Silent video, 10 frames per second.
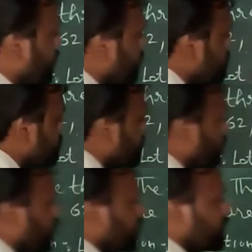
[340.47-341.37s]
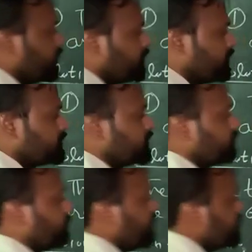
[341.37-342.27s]
the angles of the quadrilateral is
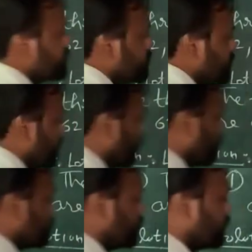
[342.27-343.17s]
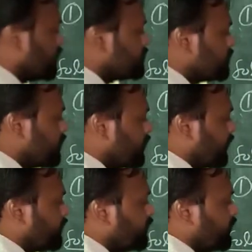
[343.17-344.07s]
360. So you can see here
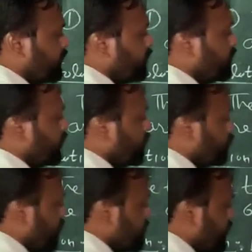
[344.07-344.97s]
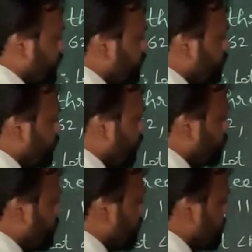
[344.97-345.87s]
angle A plus angle B
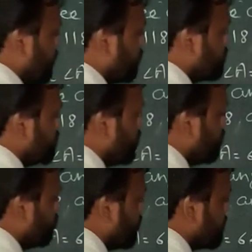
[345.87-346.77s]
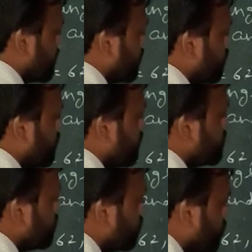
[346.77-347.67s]
plus angle C plus angle D is
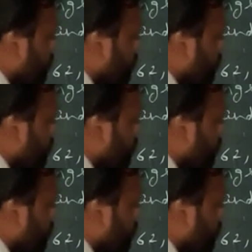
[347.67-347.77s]
equal